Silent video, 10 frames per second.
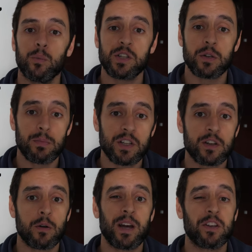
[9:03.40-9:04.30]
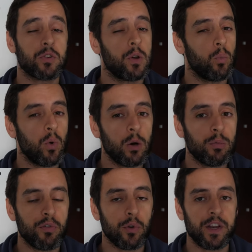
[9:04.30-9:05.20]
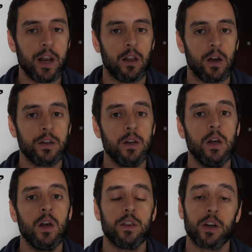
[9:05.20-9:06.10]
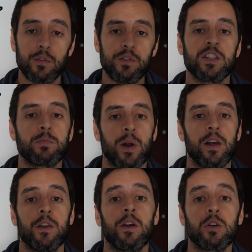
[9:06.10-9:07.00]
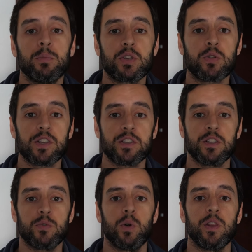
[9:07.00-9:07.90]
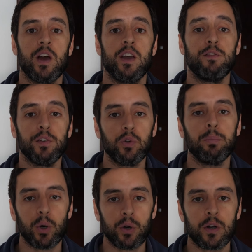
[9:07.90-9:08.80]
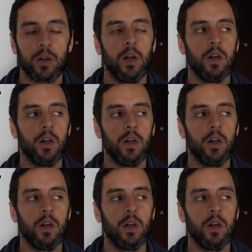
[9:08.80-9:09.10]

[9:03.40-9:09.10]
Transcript: we submitted our manuscript well before the deadline, that convinced Bradt that I could be trusted with a full book.